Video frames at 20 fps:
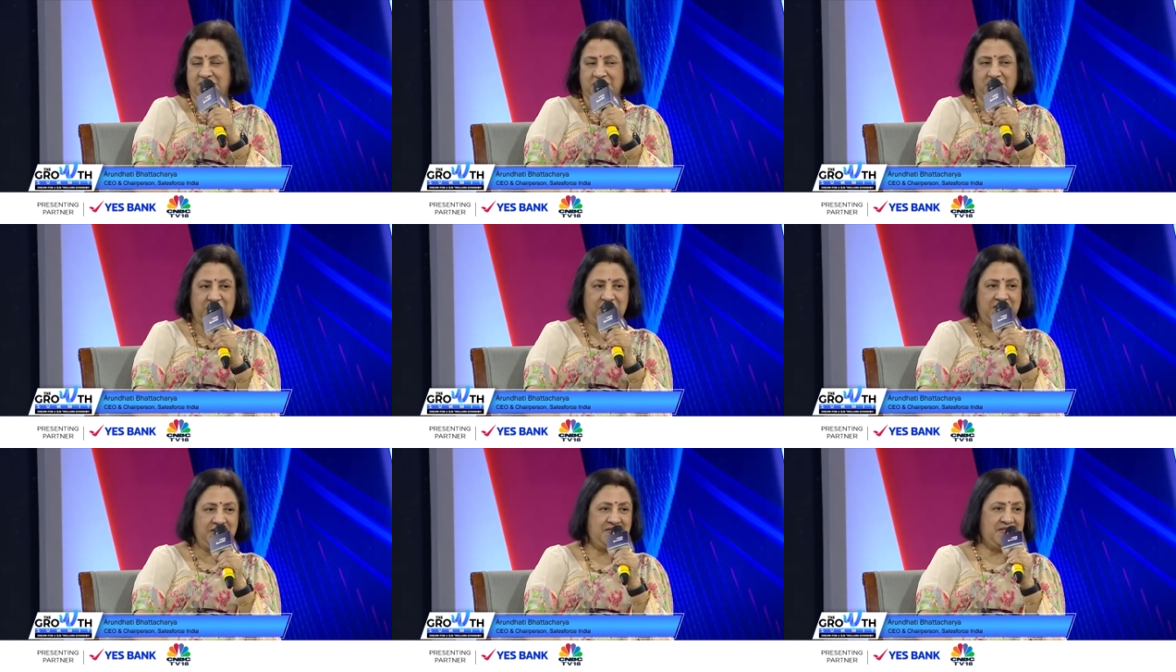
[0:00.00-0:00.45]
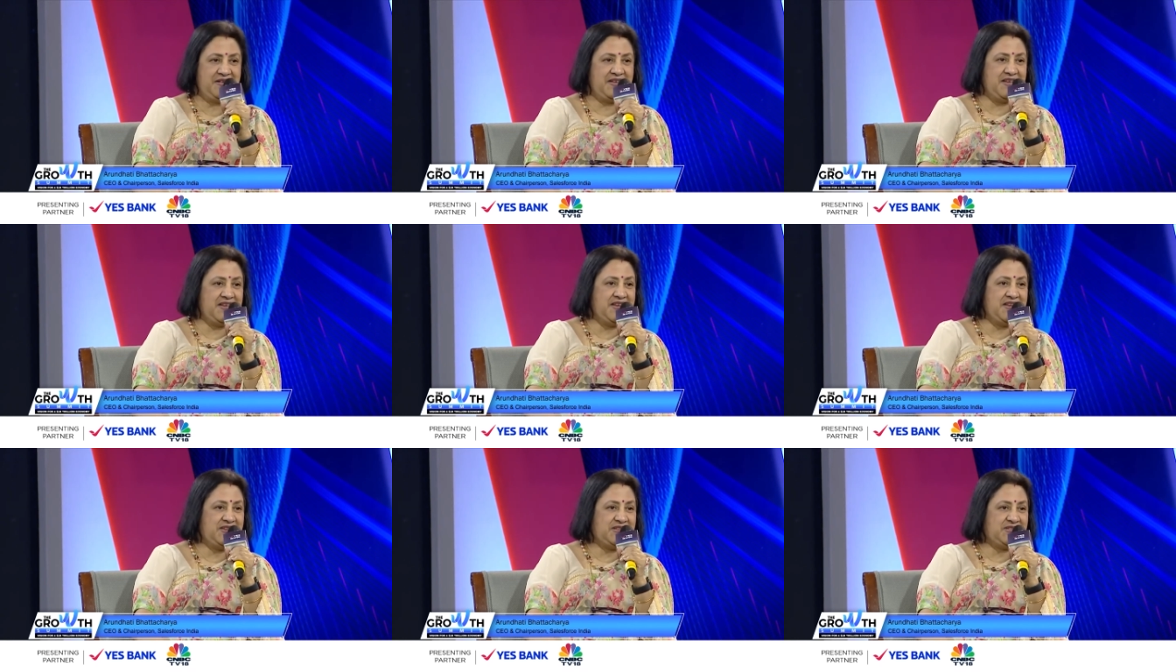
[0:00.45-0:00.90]
Okay?
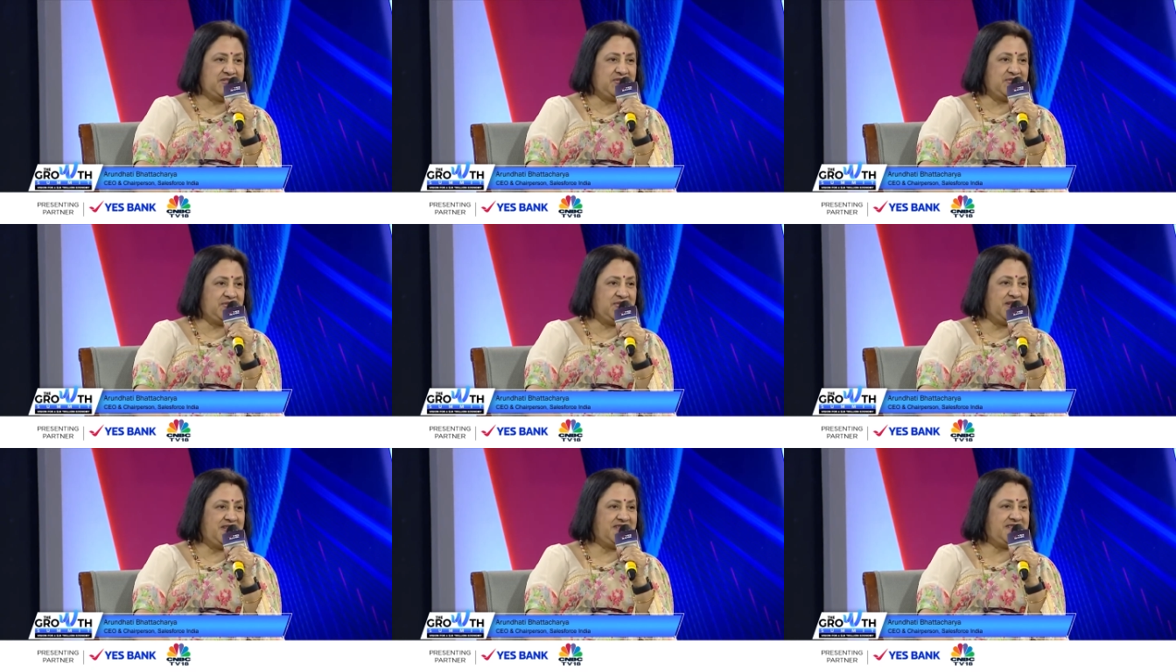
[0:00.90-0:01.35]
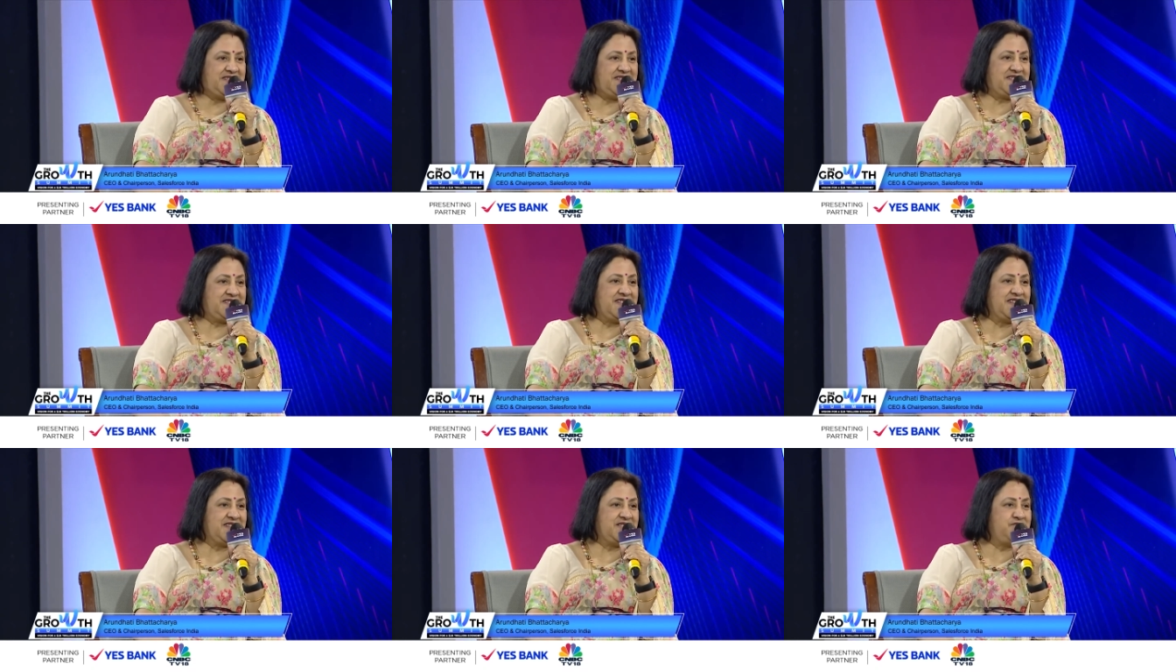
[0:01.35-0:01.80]
So
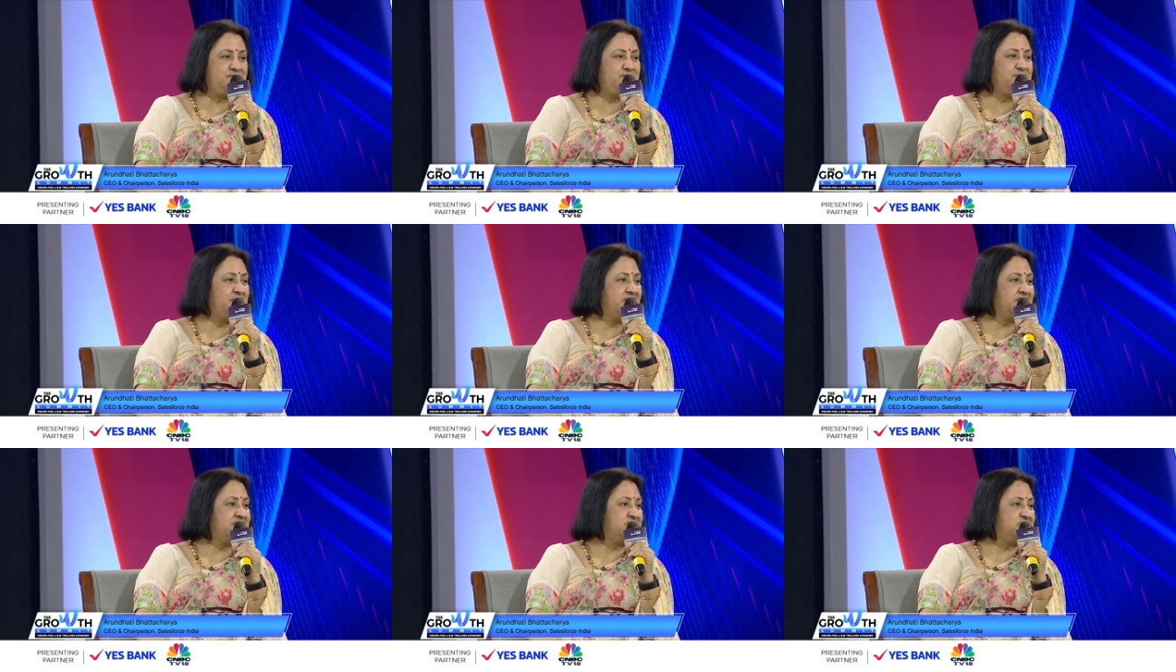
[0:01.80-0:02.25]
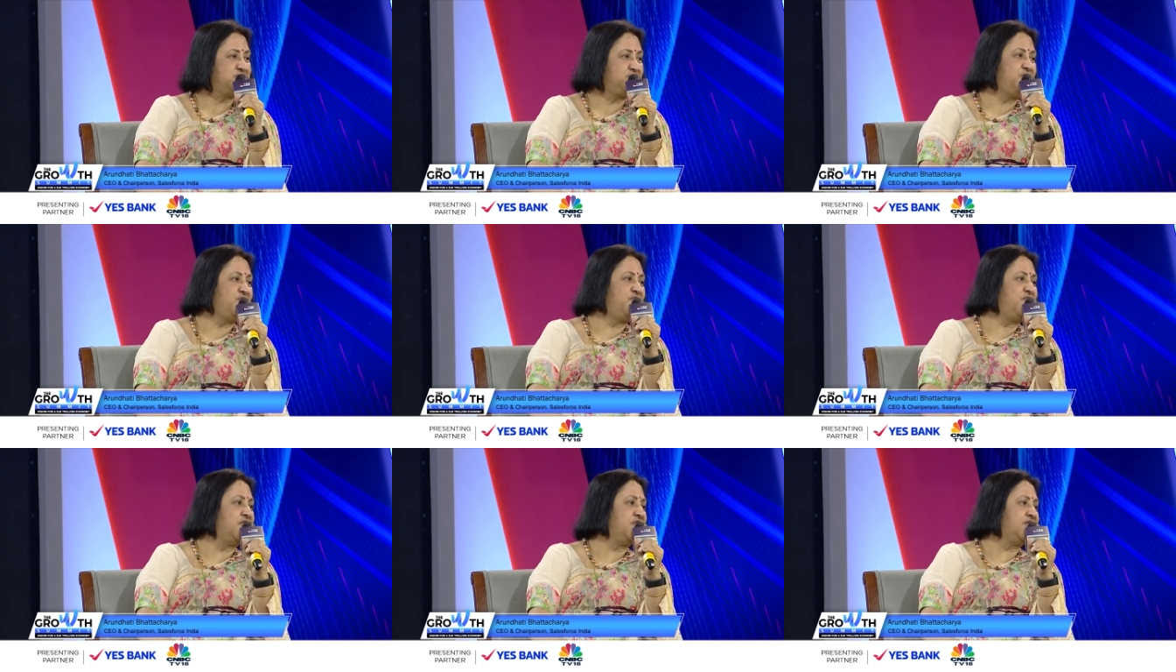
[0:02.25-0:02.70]
it's
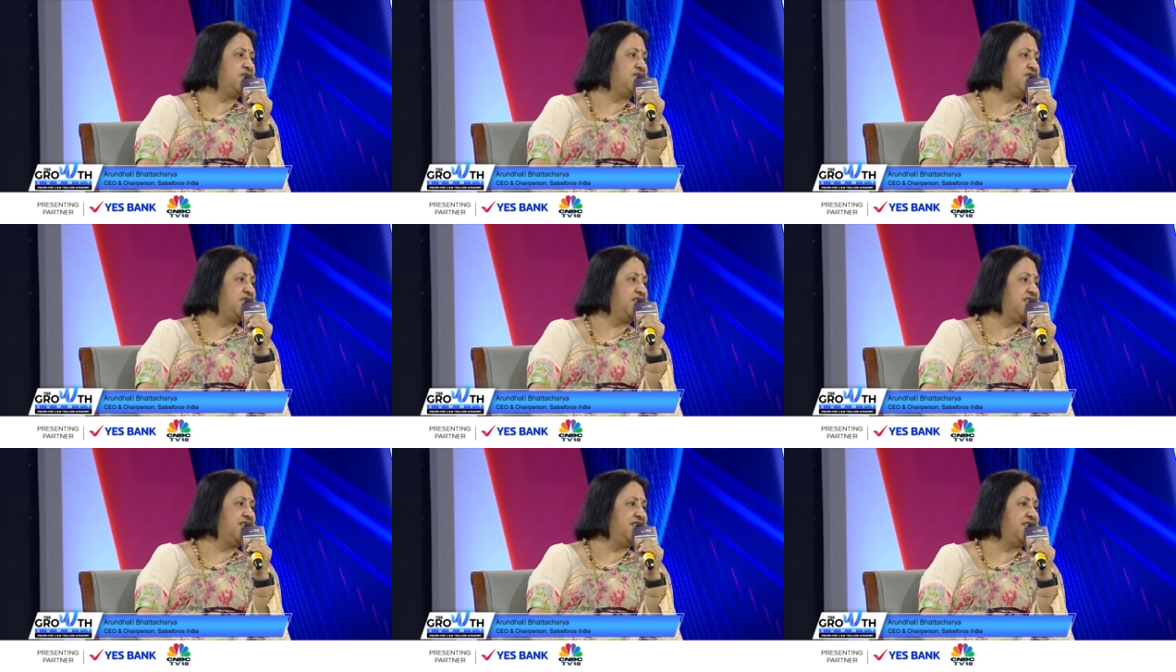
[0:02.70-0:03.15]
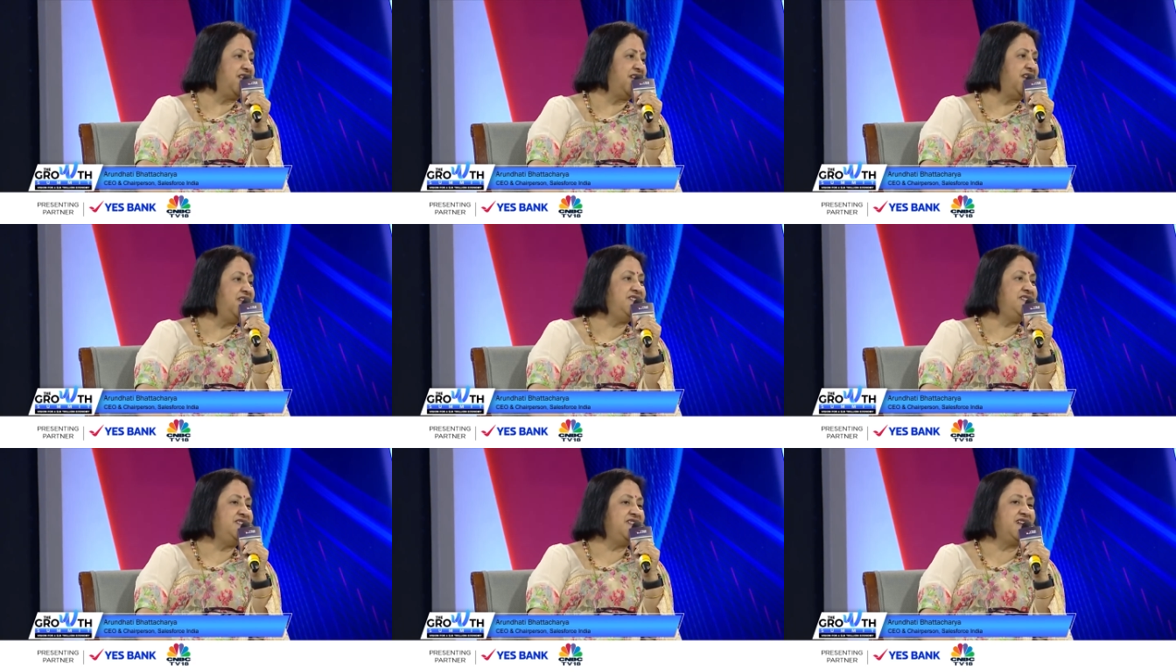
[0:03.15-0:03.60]
true for
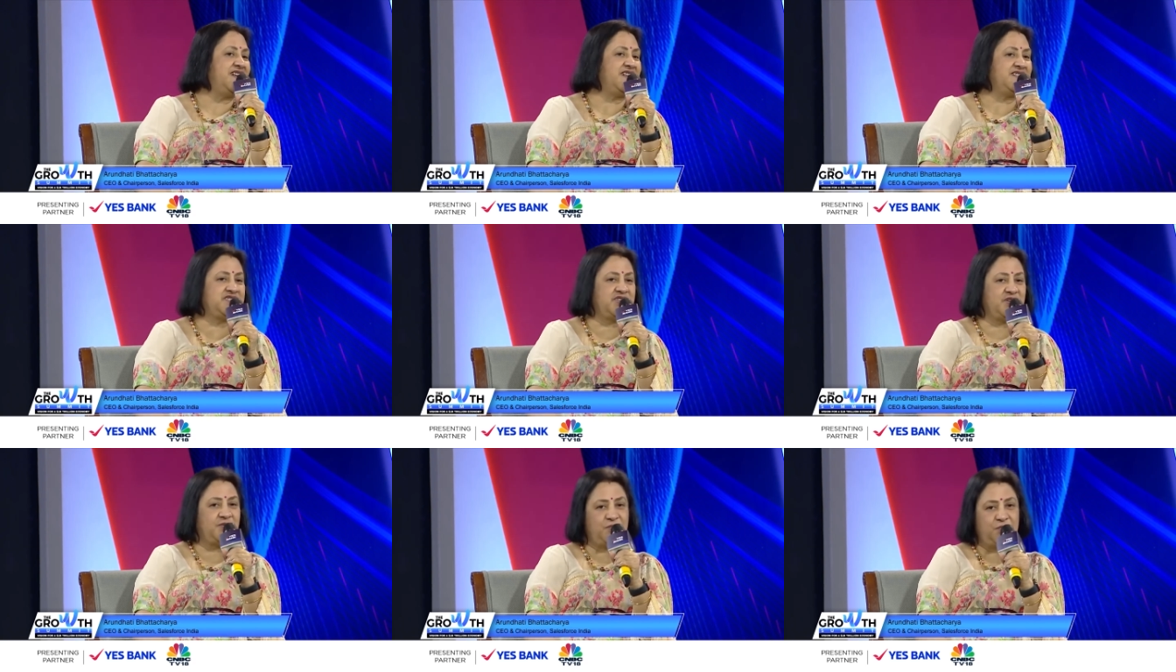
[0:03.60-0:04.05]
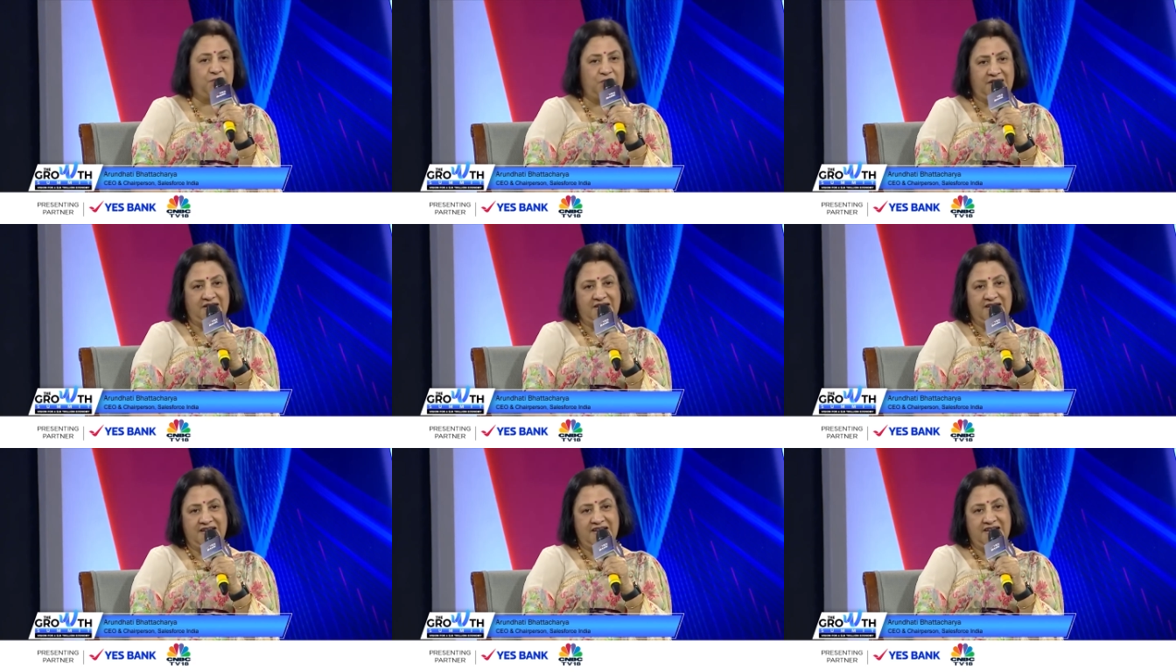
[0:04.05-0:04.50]
India as a
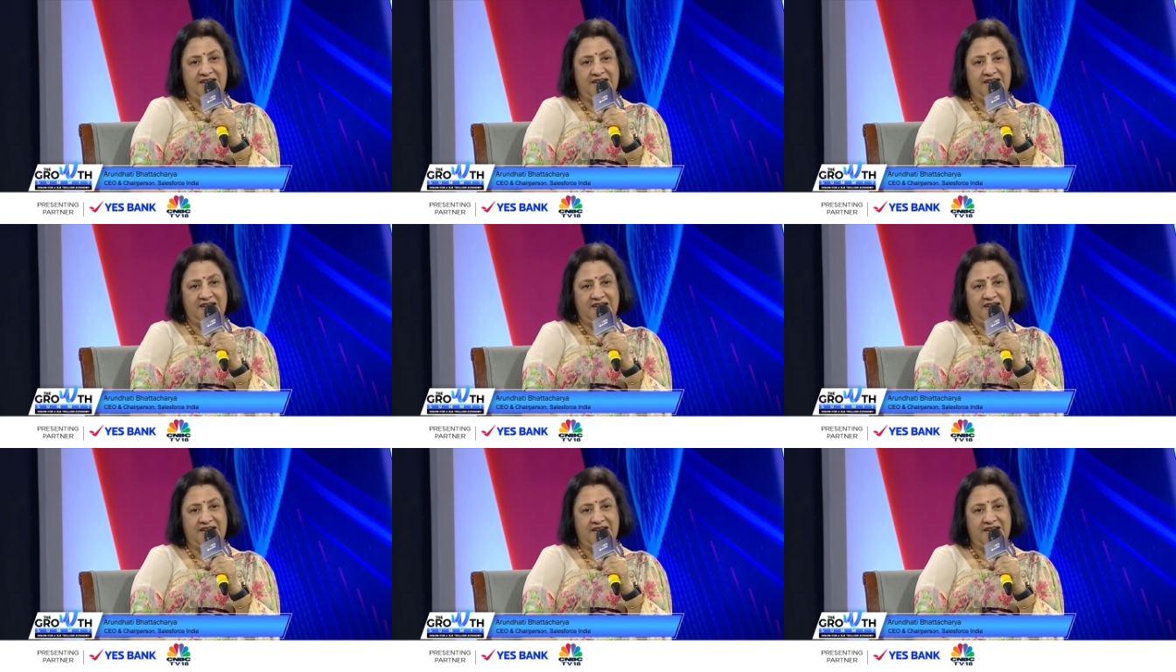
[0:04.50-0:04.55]
whole.